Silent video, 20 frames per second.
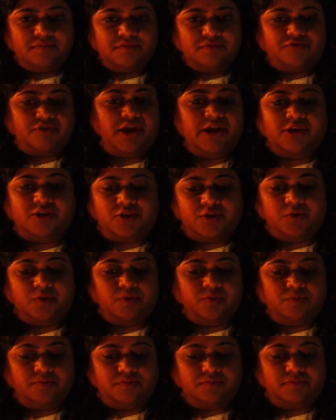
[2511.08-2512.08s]
trying
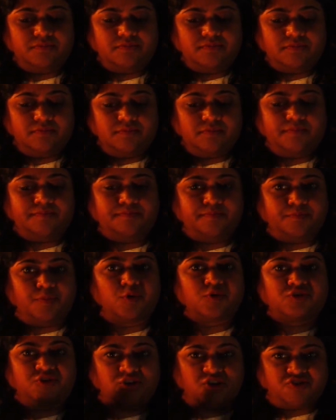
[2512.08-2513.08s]
to
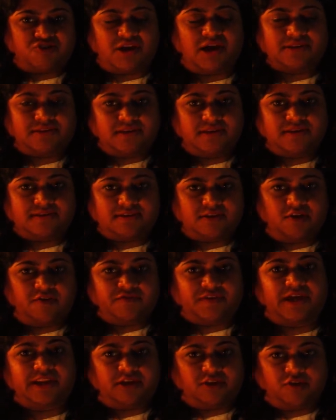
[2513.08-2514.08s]
boost your chances
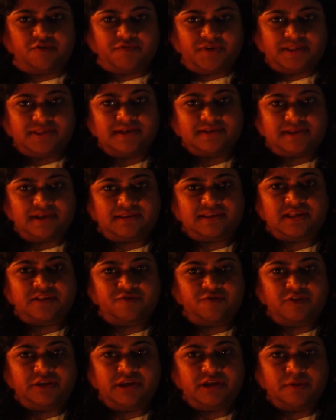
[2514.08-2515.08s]
of getting your visa
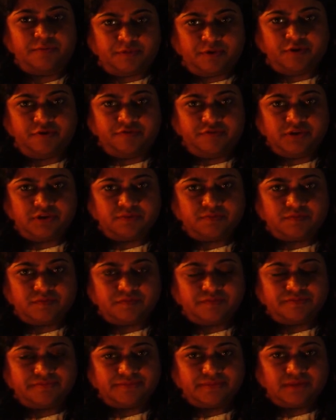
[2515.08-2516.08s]
successfully approved.
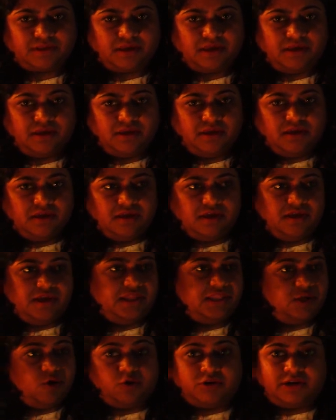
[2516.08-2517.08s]

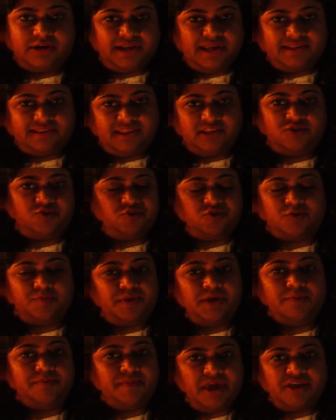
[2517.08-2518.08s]
In the olden days, this used to
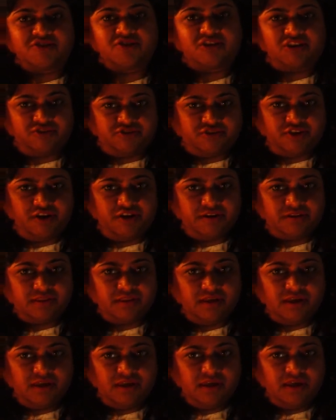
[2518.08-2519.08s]
be a major concern.
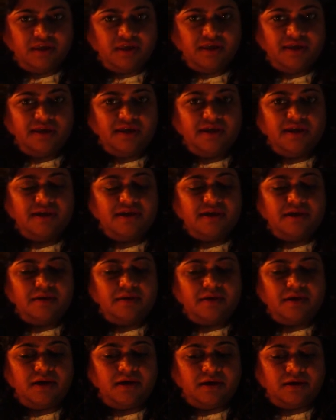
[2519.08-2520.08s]

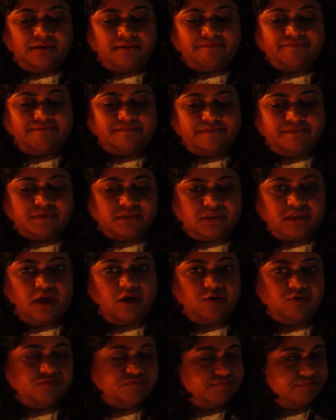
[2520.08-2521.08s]
I'm
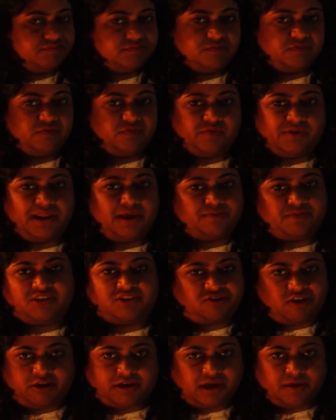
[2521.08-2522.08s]

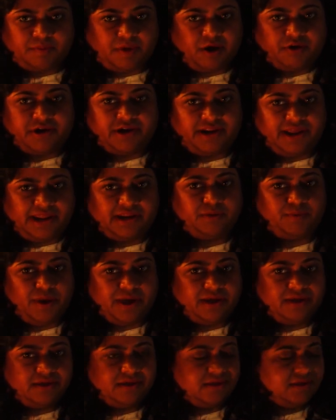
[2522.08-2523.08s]
just talking about it
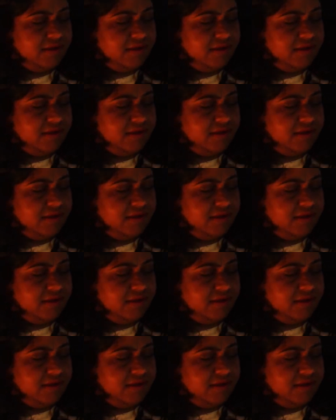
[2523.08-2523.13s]
anyway.